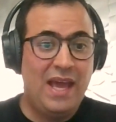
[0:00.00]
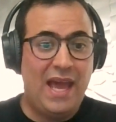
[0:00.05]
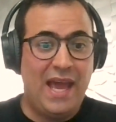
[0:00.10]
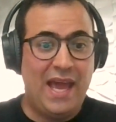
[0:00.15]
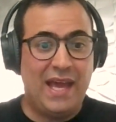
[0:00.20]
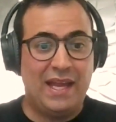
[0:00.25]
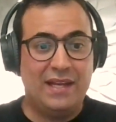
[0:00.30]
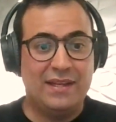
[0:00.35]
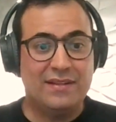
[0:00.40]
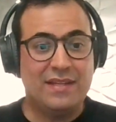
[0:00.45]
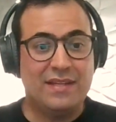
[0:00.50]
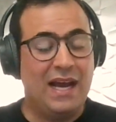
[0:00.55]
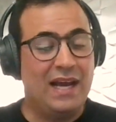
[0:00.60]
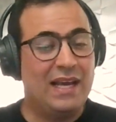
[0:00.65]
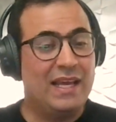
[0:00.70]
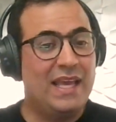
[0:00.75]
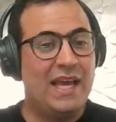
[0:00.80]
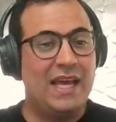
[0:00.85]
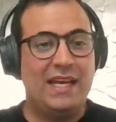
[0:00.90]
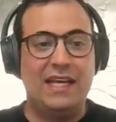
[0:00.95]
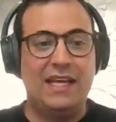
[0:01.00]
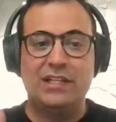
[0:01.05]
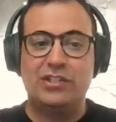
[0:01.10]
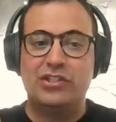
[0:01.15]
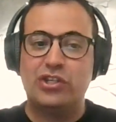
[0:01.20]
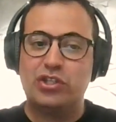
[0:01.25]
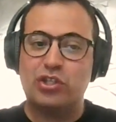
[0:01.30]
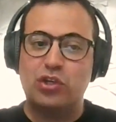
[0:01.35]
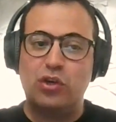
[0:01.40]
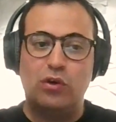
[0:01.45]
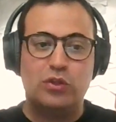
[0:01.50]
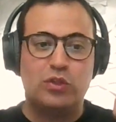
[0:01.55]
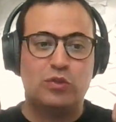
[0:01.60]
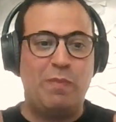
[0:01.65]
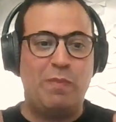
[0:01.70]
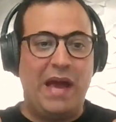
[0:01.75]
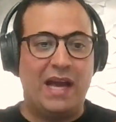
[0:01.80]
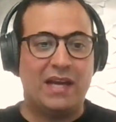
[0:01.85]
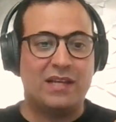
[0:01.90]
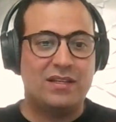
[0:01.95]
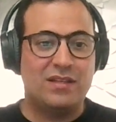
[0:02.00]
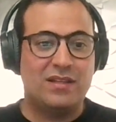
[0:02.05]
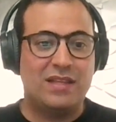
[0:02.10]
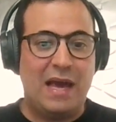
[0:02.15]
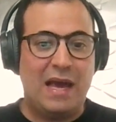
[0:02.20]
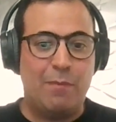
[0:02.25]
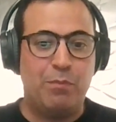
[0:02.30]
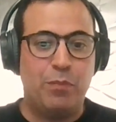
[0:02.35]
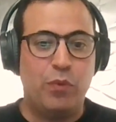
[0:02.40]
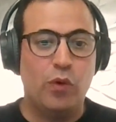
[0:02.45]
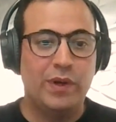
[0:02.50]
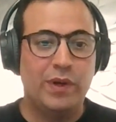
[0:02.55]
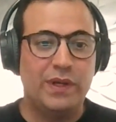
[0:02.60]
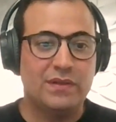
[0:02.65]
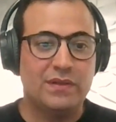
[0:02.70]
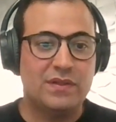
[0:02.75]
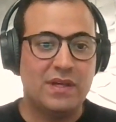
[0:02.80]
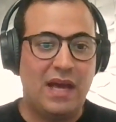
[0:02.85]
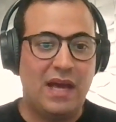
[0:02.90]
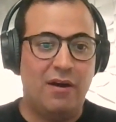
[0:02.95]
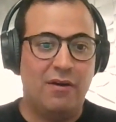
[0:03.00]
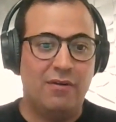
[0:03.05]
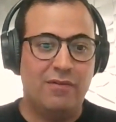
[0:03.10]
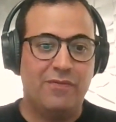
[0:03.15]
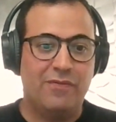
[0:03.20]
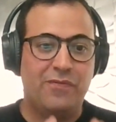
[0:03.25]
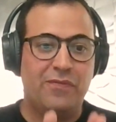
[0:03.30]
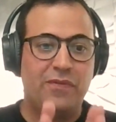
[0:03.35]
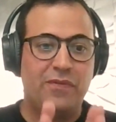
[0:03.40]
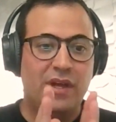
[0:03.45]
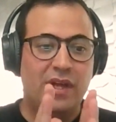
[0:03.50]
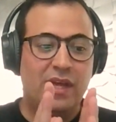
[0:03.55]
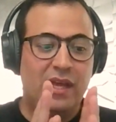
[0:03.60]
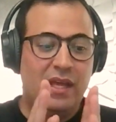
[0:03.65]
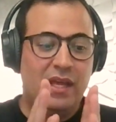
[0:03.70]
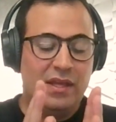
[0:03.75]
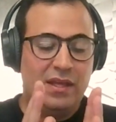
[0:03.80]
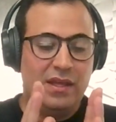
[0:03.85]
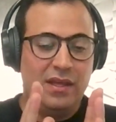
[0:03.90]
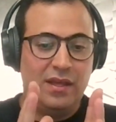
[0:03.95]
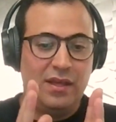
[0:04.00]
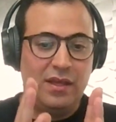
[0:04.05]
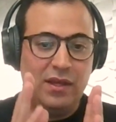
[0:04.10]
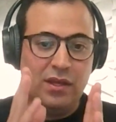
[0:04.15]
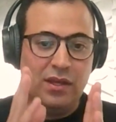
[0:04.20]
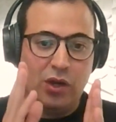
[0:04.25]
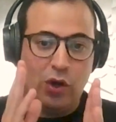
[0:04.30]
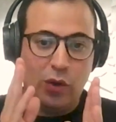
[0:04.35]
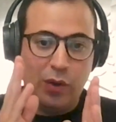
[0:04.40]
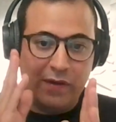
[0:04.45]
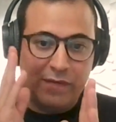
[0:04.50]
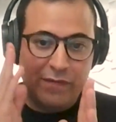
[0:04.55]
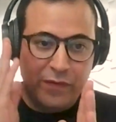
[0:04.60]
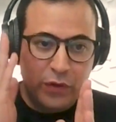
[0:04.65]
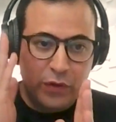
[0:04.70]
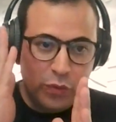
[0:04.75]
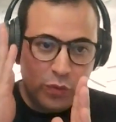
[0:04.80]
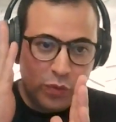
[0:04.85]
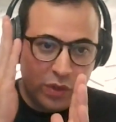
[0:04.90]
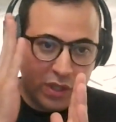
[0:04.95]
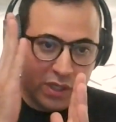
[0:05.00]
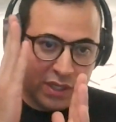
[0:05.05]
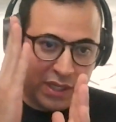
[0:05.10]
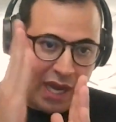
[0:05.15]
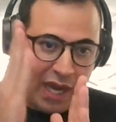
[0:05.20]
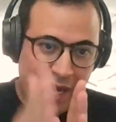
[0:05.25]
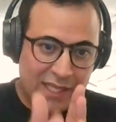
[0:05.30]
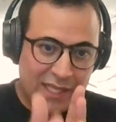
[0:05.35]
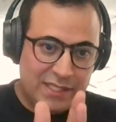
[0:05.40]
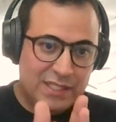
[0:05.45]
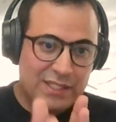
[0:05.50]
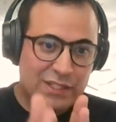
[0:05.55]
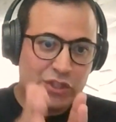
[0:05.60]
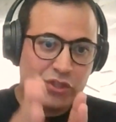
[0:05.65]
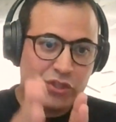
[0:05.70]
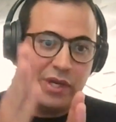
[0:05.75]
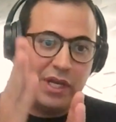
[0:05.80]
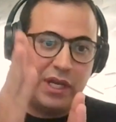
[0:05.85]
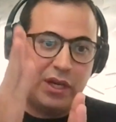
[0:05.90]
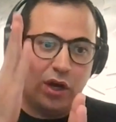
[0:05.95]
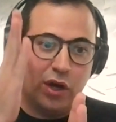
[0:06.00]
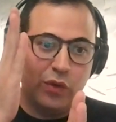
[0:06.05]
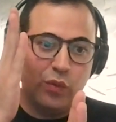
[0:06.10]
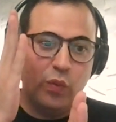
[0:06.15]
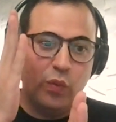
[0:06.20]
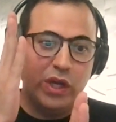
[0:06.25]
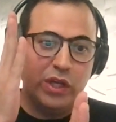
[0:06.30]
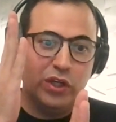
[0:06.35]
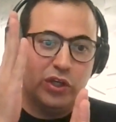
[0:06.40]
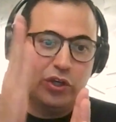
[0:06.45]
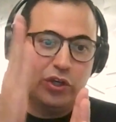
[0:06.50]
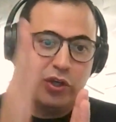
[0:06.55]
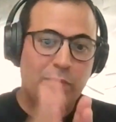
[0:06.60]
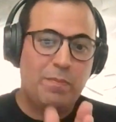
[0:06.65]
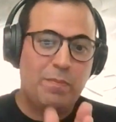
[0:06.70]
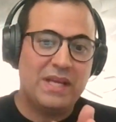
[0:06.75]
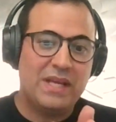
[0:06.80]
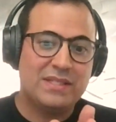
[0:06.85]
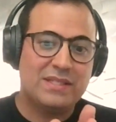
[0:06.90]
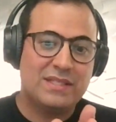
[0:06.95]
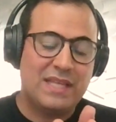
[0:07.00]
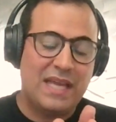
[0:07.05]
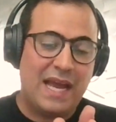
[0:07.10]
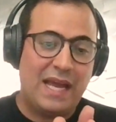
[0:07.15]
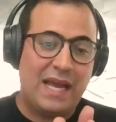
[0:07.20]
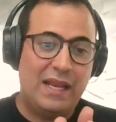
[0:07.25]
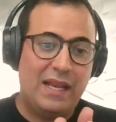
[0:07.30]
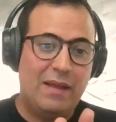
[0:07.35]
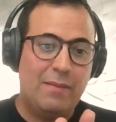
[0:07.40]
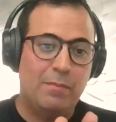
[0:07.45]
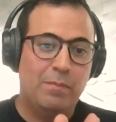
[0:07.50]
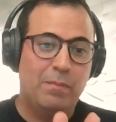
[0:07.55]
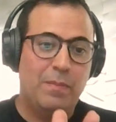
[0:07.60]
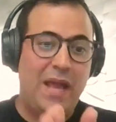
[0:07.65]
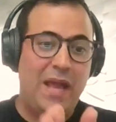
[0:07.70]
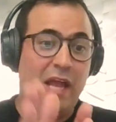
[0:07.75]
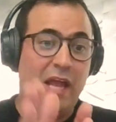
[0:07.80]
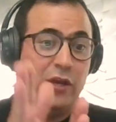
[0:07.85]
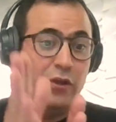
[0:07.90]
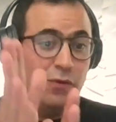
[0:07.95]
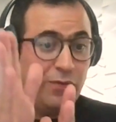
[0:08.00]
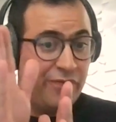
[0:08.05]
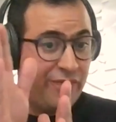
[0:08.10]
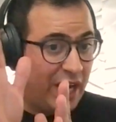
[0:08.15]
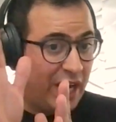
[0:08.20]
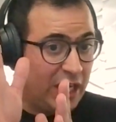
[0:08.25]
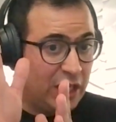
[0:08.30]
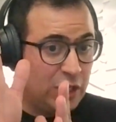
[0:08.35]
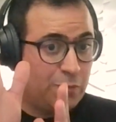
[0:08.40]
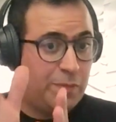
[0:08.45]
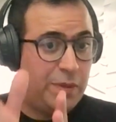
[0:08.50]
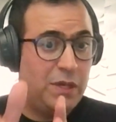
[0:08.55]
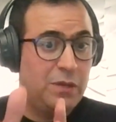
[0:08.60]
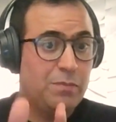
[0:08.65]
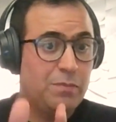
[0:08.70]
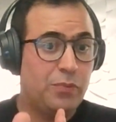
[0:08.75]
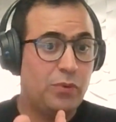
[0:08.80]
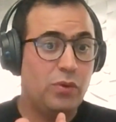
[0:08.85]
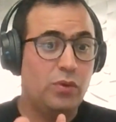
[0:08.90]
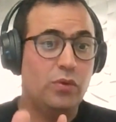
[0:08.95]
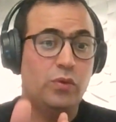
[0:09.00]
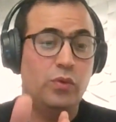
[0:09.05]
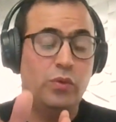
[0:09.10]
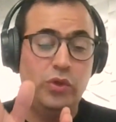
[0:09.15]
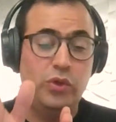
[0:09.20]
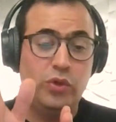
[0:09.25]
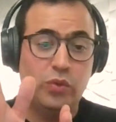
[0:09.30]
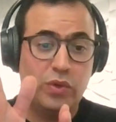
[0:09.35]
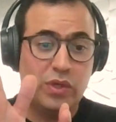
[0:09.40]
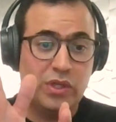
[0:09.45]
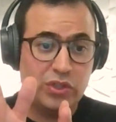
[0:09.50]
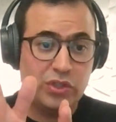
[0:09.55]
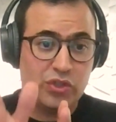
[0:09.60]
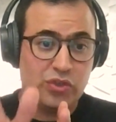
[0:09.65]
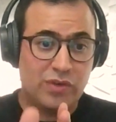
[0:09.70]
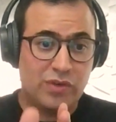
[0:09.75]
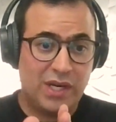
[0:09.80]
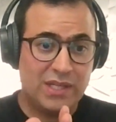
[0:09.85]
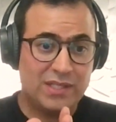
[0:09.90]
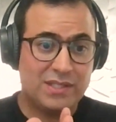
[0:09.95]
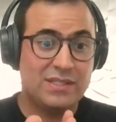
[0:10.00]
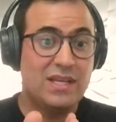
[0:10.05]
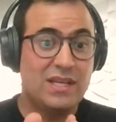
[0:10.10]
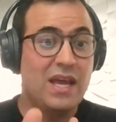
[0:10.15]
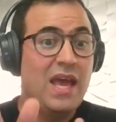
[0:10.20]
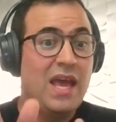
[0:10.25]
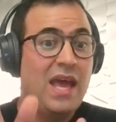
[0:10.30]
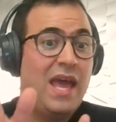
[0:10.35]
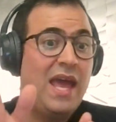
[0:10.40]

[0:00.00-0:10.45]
And again, it just goes back to that point of, if you concentrate on what you're best at and you find people who you can trust